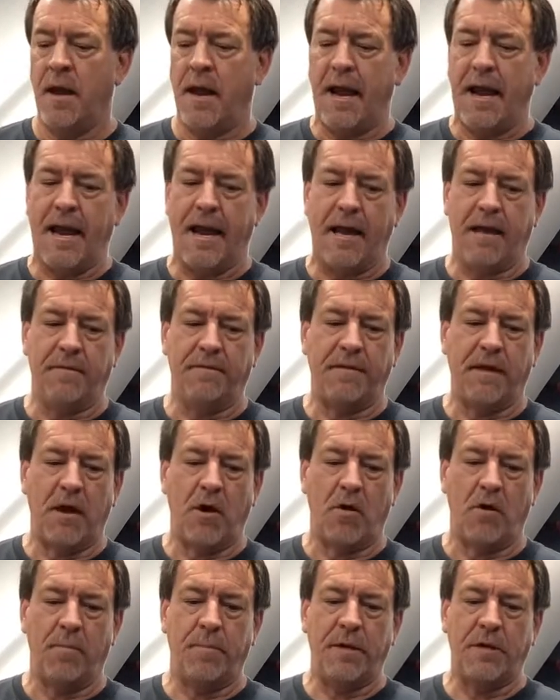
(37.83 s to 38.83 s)
and they
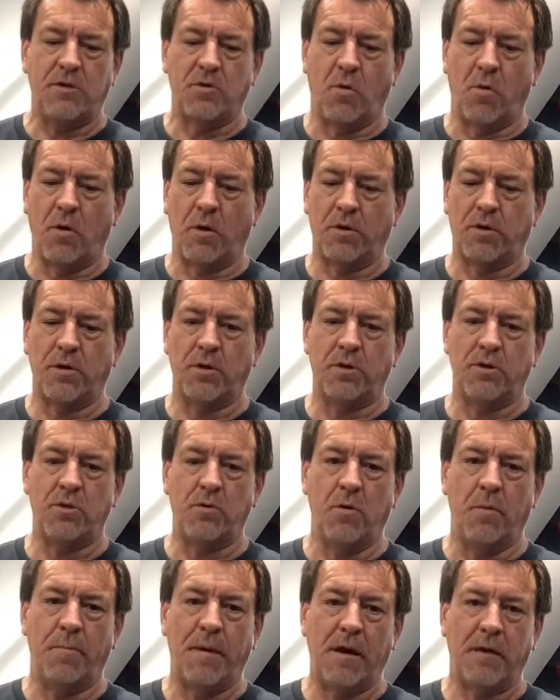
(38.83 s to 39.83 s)
are to be torqued
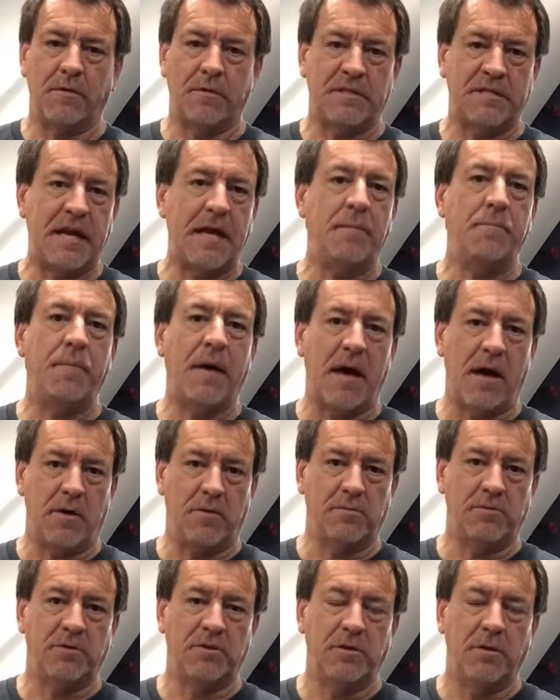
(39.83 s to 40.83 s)
to about 10
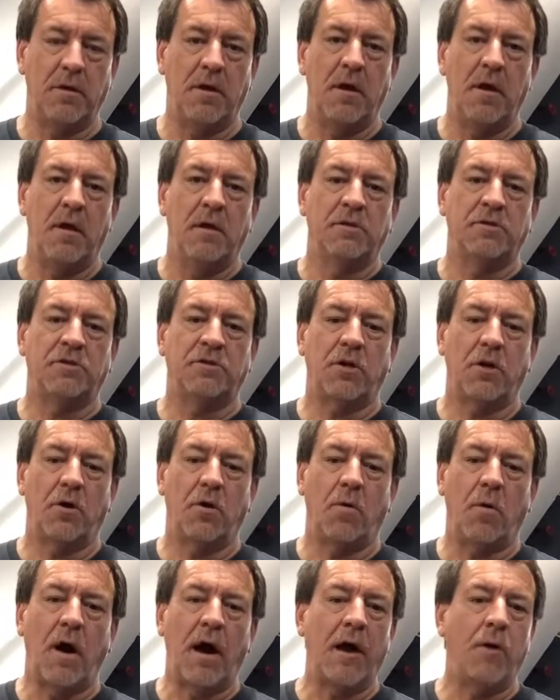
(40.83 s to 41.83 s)
pounds.
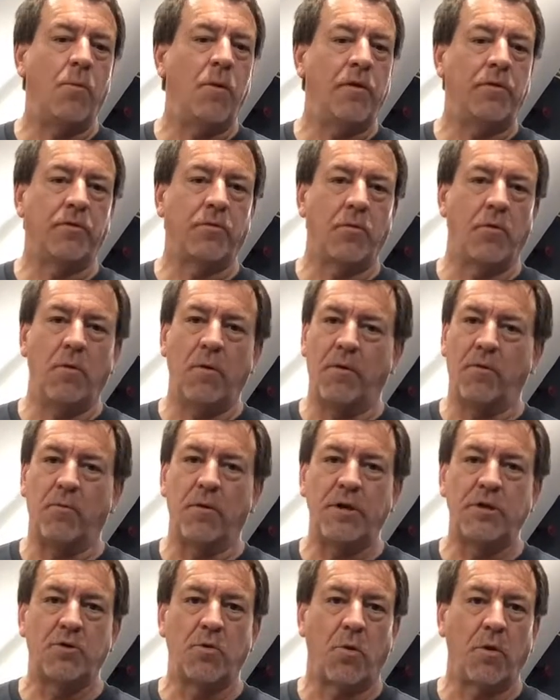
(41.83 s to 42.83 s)
So I went through and
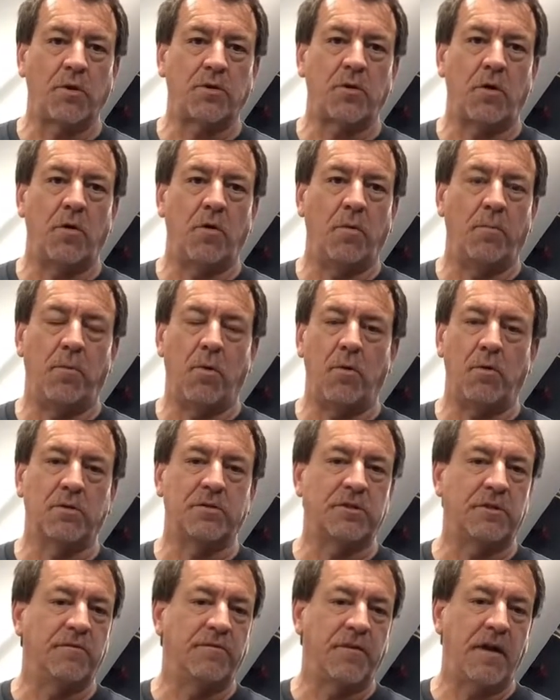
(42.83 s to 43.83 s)
retorqued all the
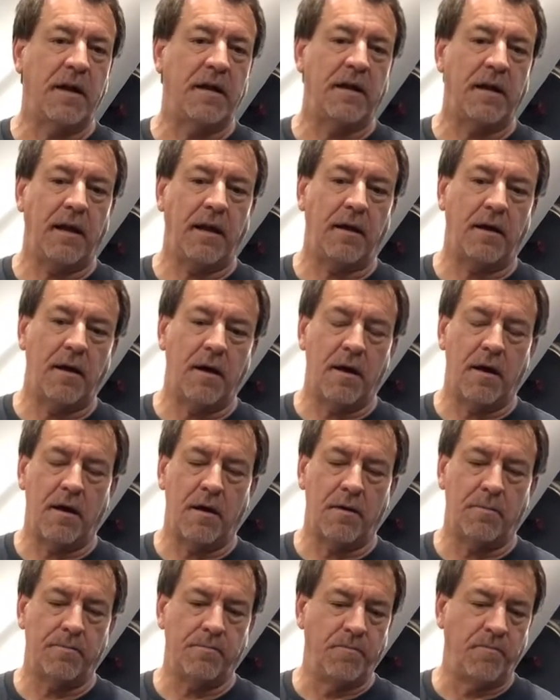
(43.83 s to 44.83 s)
bolts, and finding
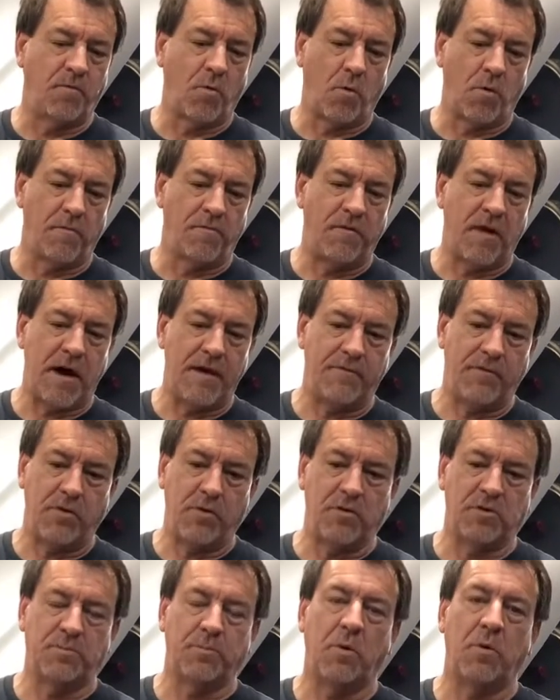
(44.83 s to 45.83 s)
4 or 5 of
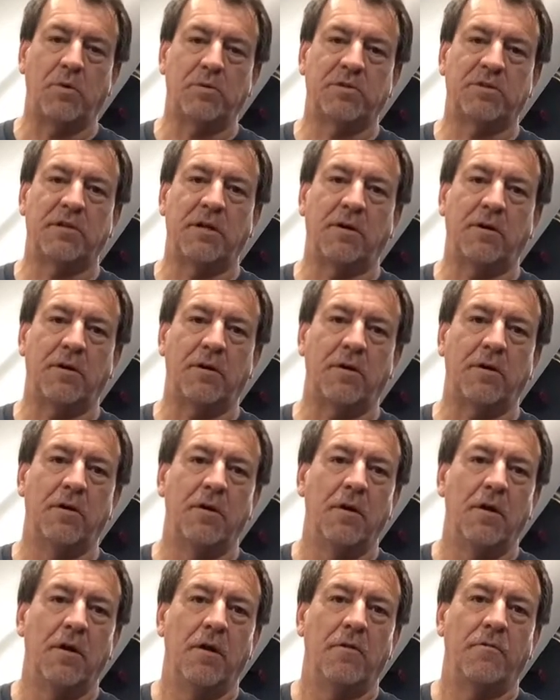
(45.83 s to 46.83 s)
those bolts that are
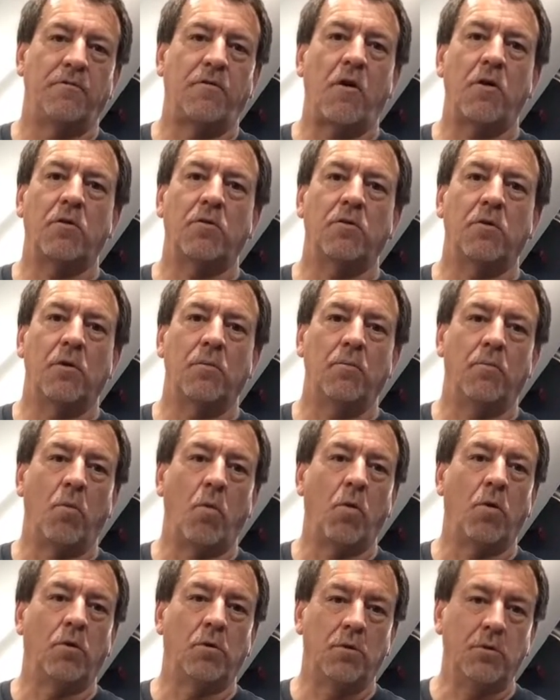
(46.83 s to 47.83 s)
far
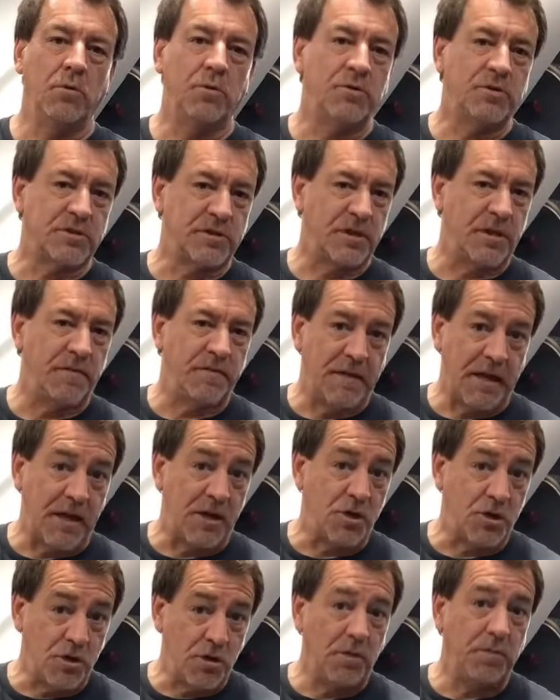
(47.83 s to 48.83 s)
more loose than they
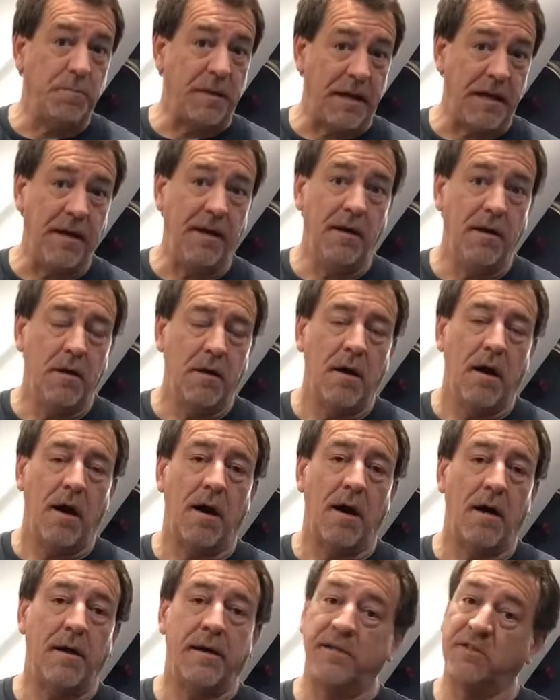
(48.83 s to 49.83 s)
should be
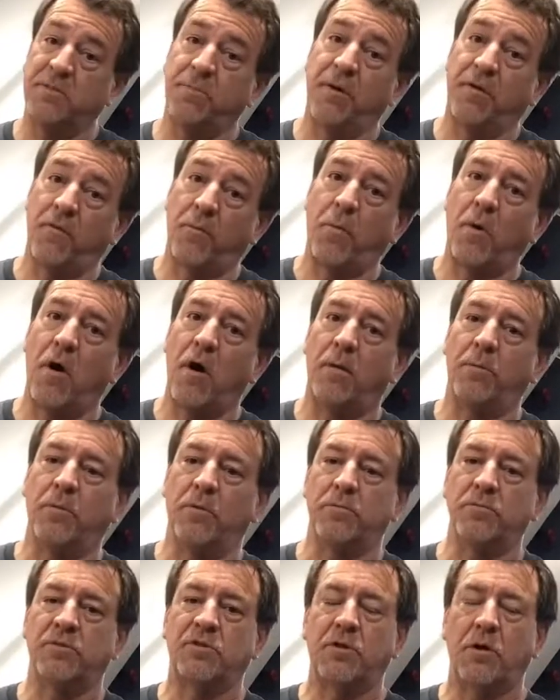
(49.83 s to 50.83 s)
is a bit of a
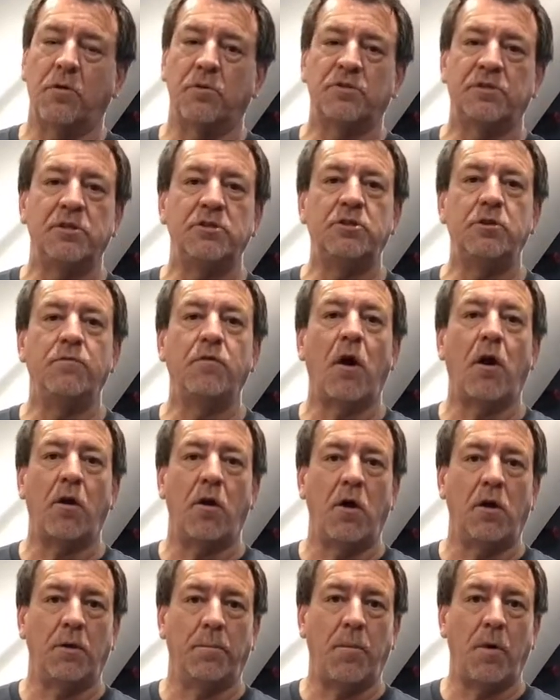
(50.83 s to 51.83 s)
problem. So since you've got it
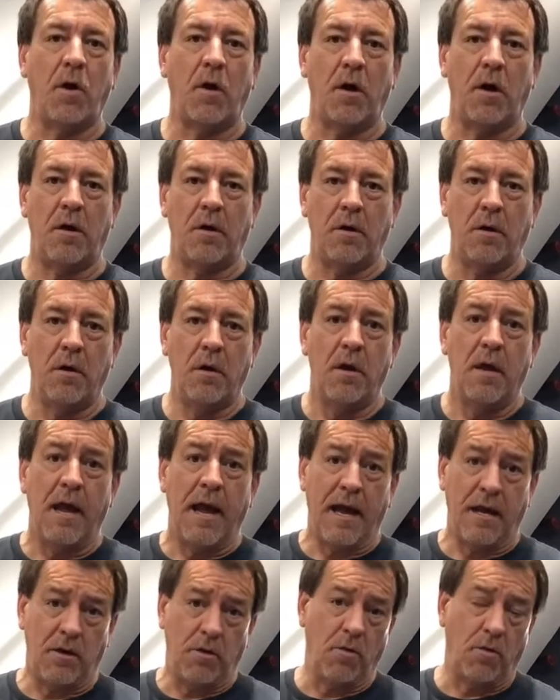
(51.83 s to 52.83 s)
all apart
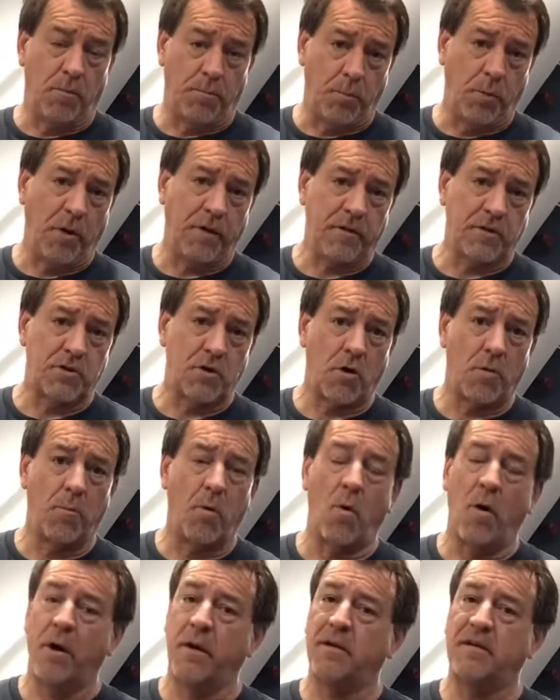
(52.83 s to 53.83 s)
and you're putting the turbo
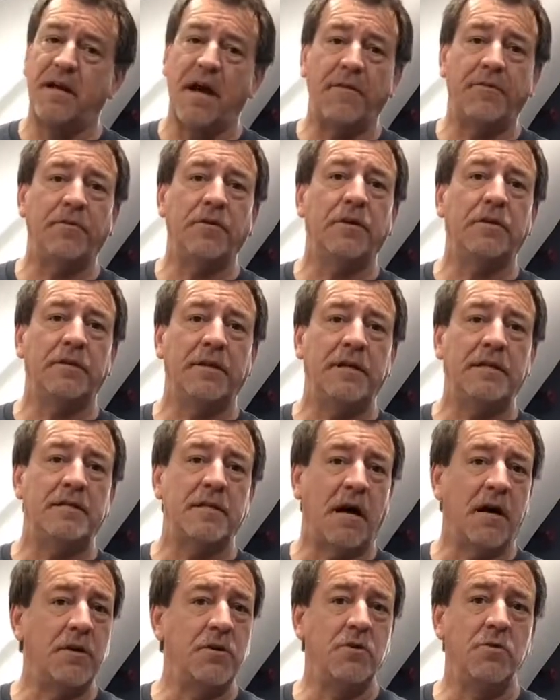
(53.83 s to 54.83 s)
on, definitely
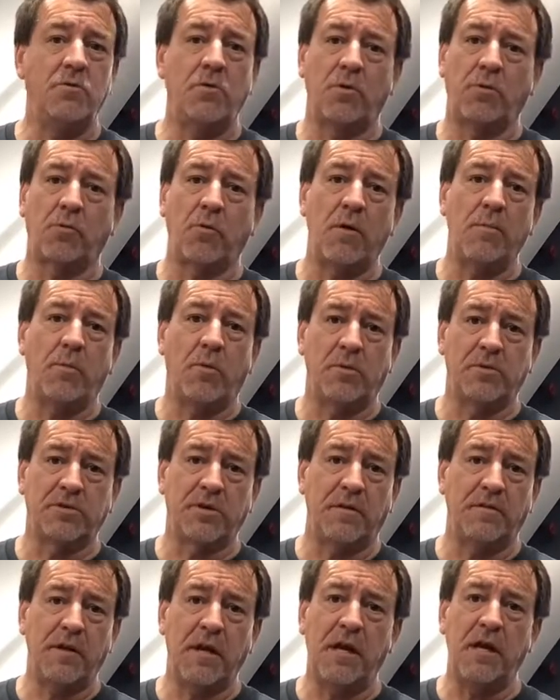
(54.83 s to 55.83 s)
undo the 3 bolts
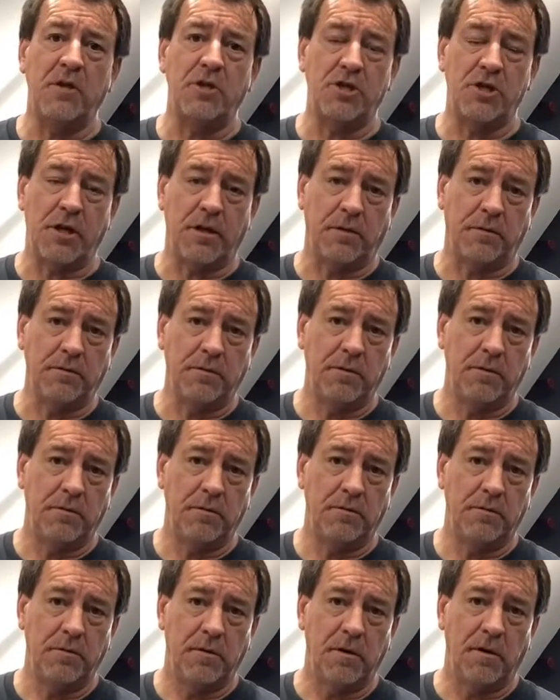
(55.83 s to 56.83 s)
on the heat shield,
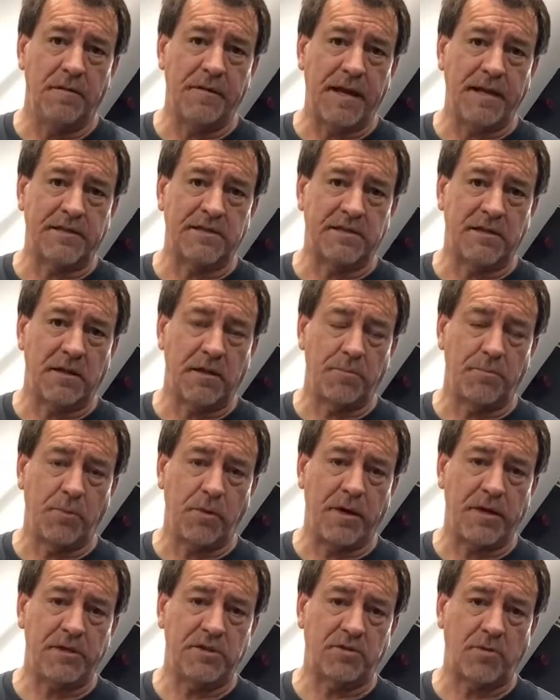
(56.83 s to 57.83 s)
and that's a
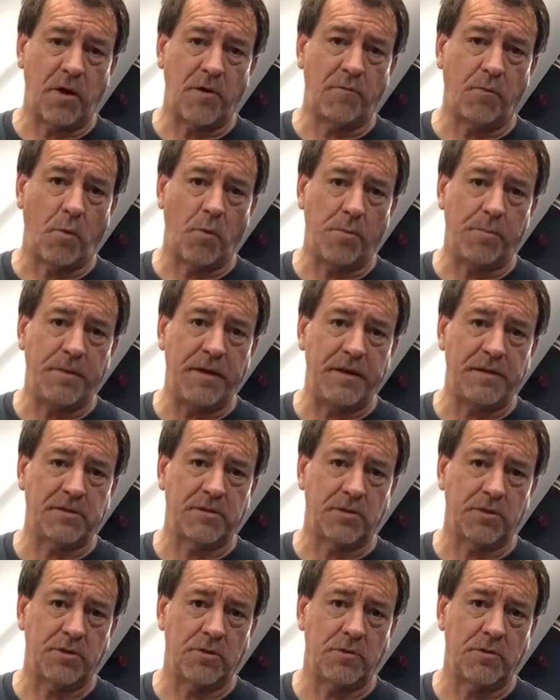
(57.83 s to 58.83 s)
pretty straightforward piece.
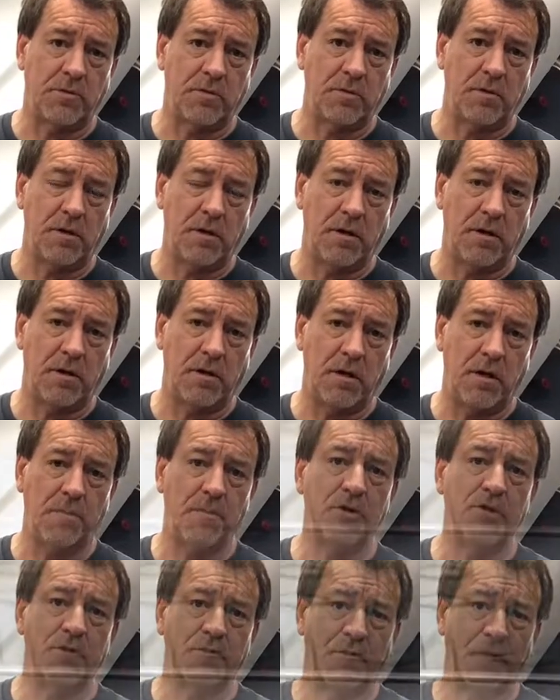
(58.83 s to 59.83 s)
I'll show an
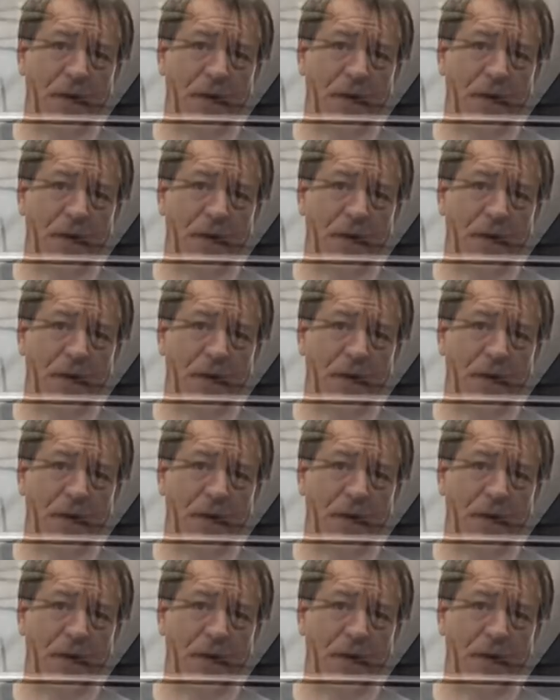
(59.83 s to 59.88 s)
image of